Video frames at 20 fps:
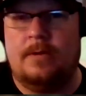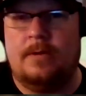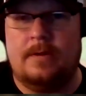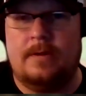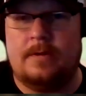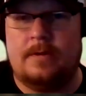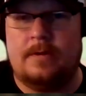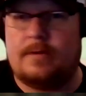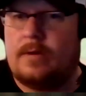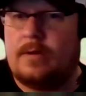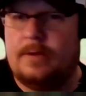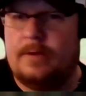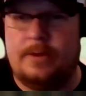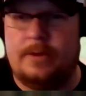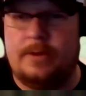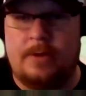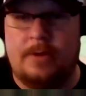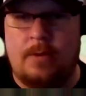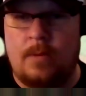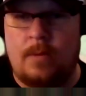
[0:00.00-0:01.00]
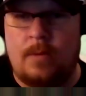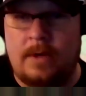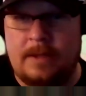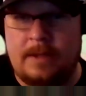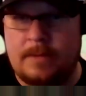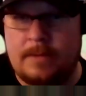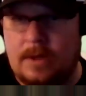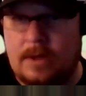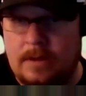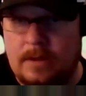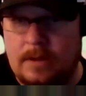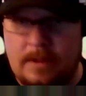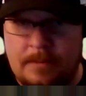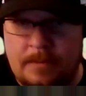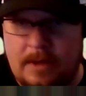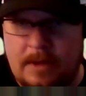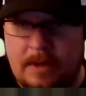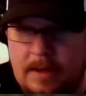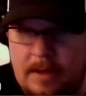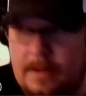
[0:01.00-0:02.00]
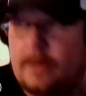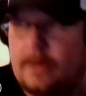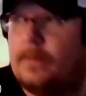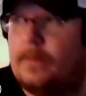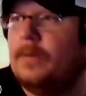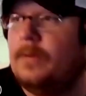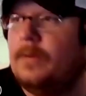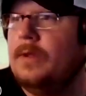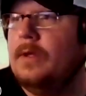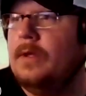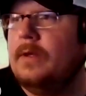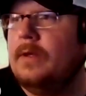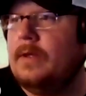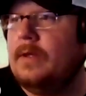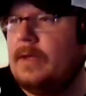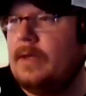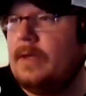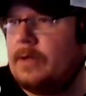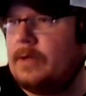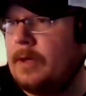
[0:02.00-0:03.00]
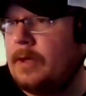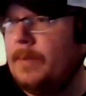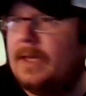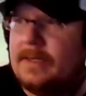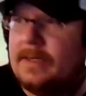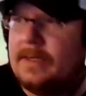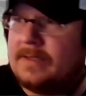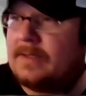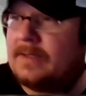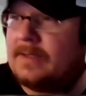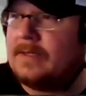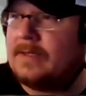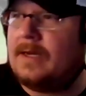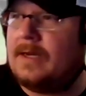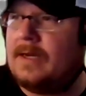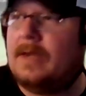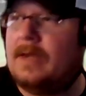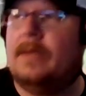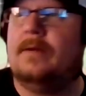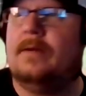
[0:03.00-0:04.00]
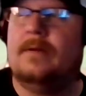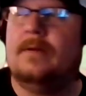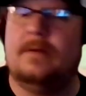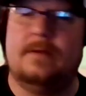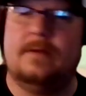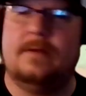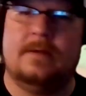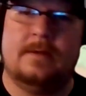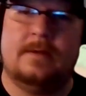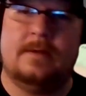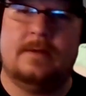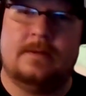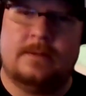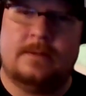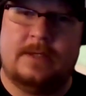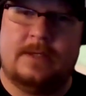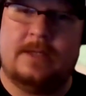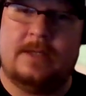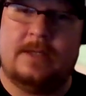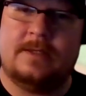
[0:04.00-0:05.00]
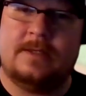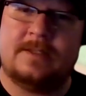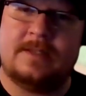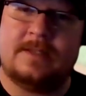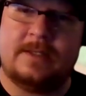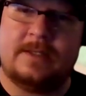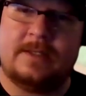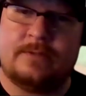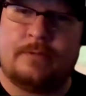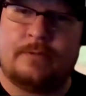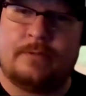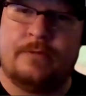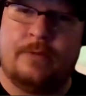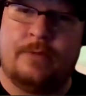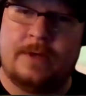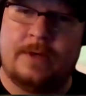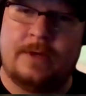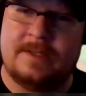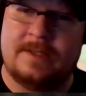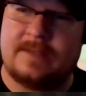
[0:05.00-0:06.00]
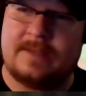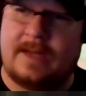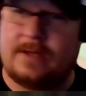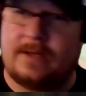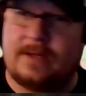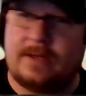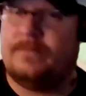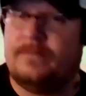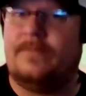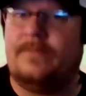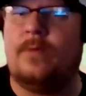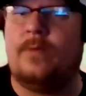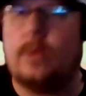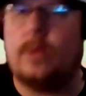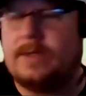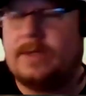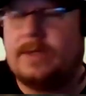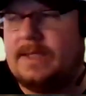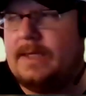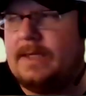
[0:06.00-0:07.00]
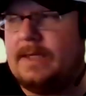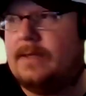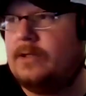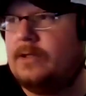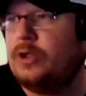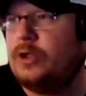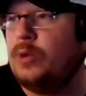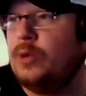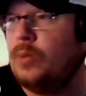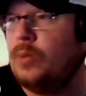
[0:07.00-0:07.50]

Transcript: you don't want him called up right now. Coming into tonight, he's 6 for 4, his last 42.